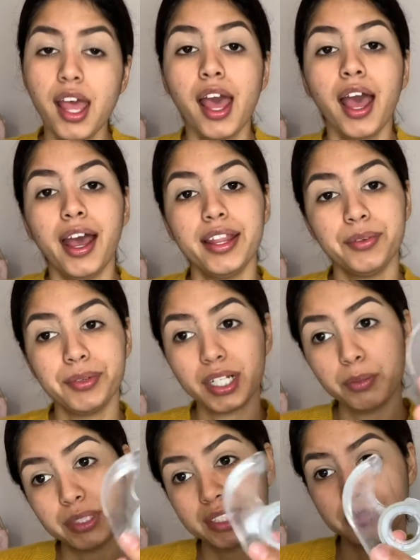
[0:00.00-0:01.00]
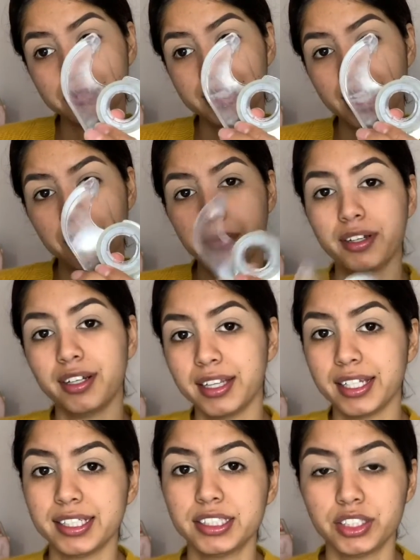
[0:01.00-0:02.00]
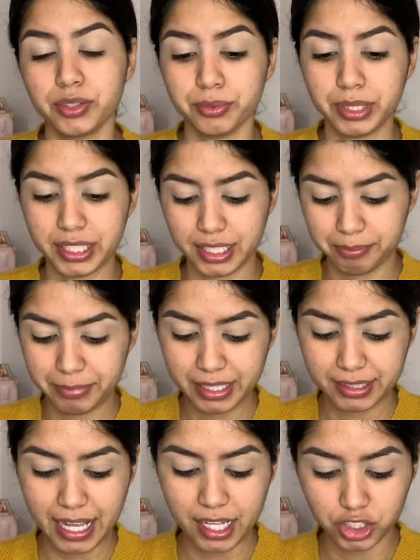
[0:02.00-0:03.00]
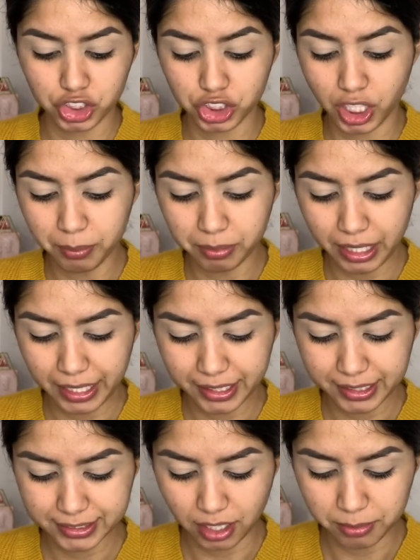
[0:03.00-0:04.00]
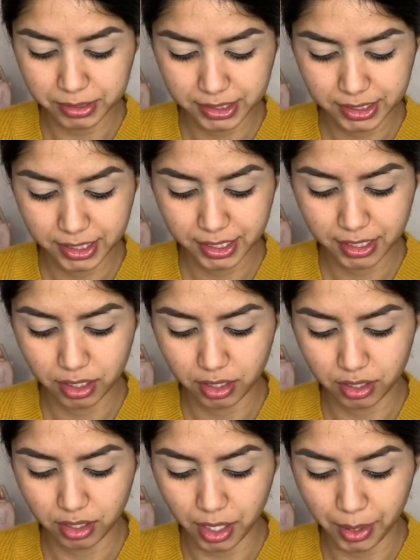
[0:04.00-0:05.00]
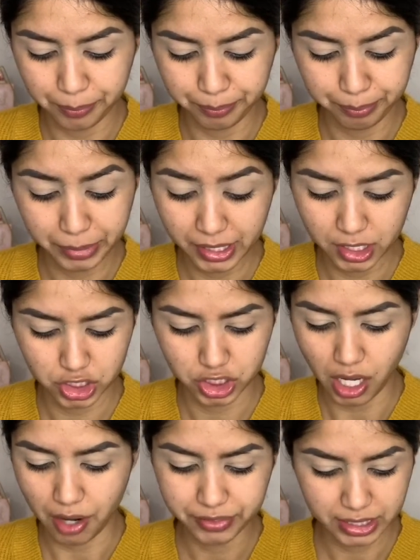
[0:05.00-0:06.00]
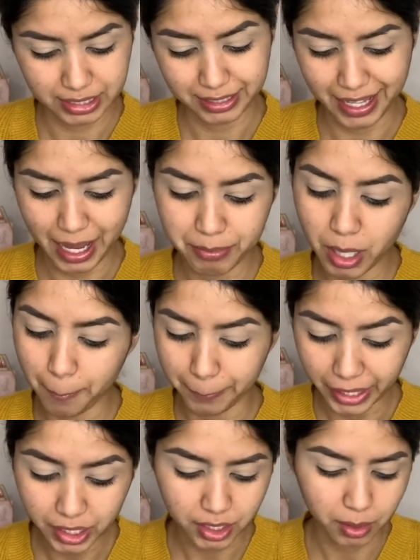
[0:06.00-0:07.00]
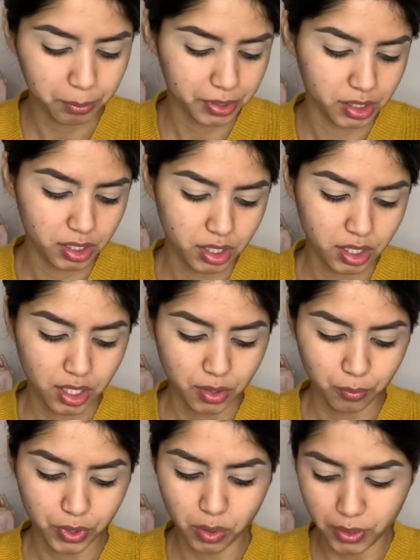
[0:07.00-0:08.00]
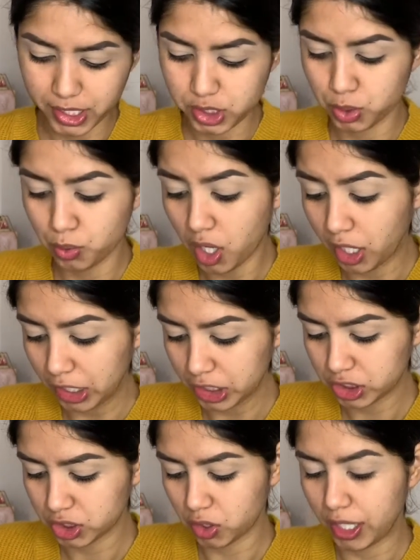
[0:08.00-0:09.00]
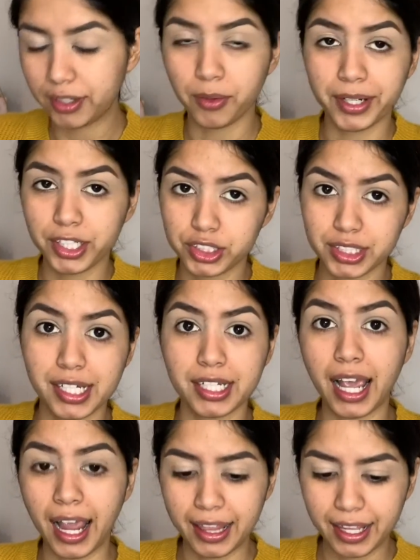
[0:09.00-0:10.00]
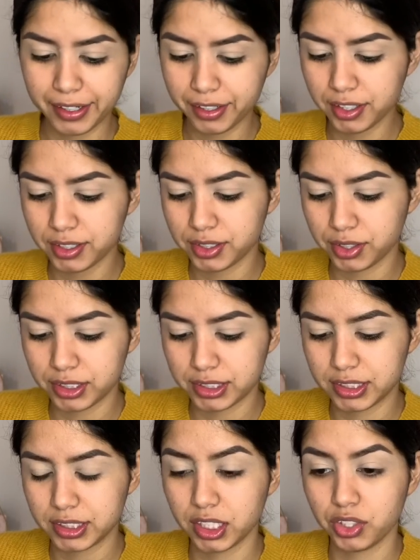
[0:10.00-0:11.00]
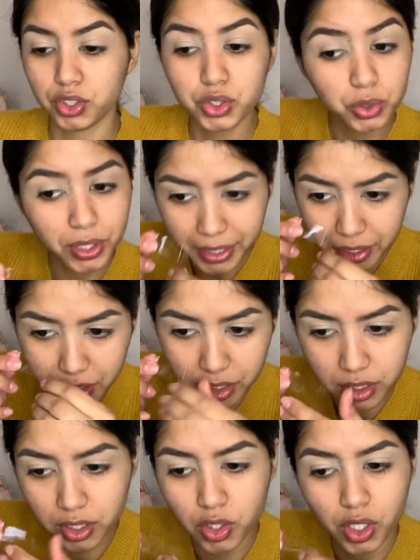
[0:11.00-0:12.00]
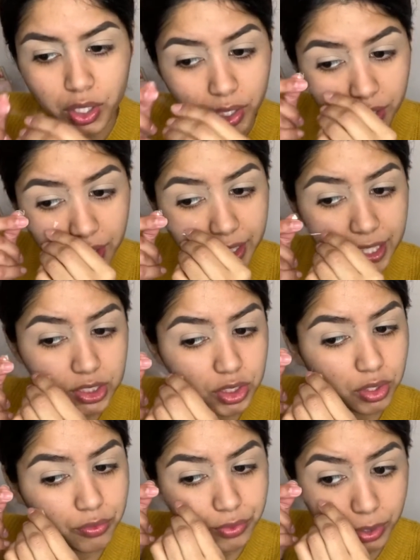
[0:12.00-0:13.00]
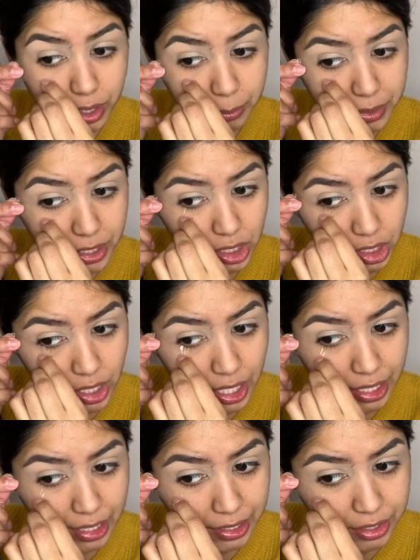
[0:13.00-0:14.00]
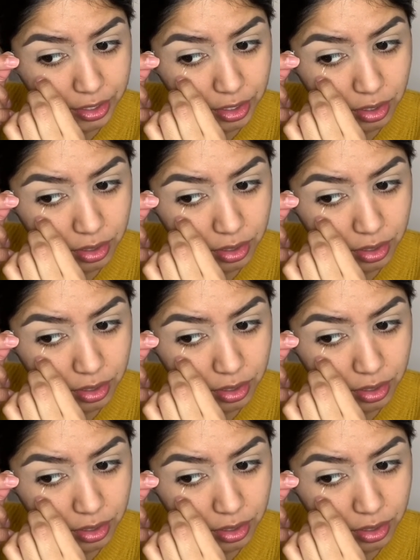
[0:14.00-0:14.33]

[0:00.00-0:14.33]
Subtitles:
And then we're gonna put some tape on our lids so we can make that sharp line, because obviously being a soft glam makeup, we don't want it too harsh, so I don't want to use any eyeliner. So this is a little trick in case you don't feel like putting on eyeliner.